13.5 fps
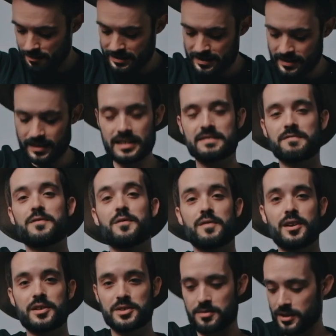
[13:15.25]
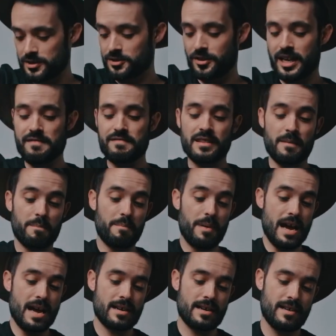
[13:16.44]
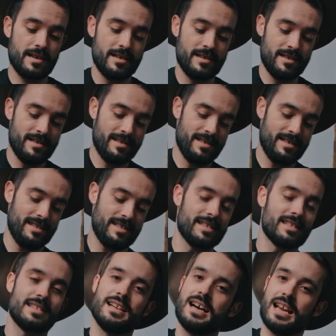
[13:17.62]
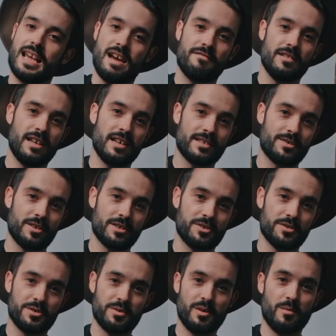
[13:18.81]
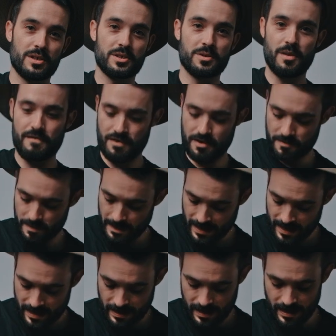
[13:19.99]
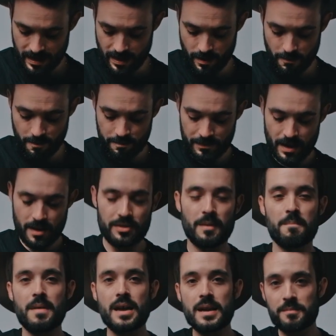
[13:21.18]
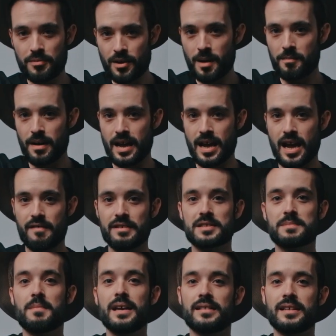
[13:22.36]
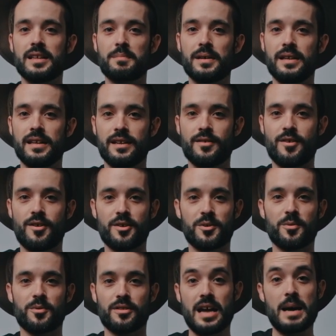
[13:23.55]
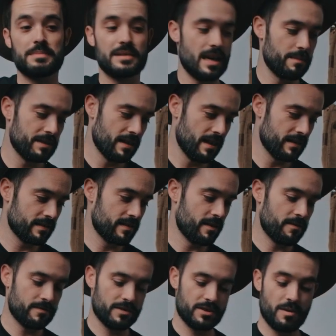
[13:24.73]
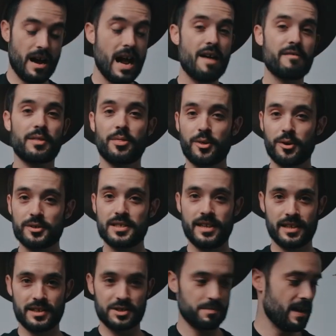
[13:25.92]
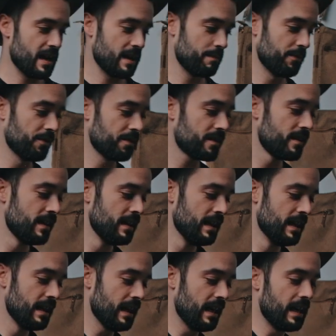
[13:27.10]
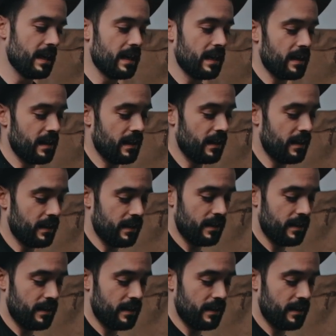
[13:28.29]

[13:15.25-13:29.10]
It doesn't feel very structured. Even the back does not have a lot of structure to it whatsoever. The main problem I have is mainly depending on your laptop size though. So I have a 13-inch MacBook, and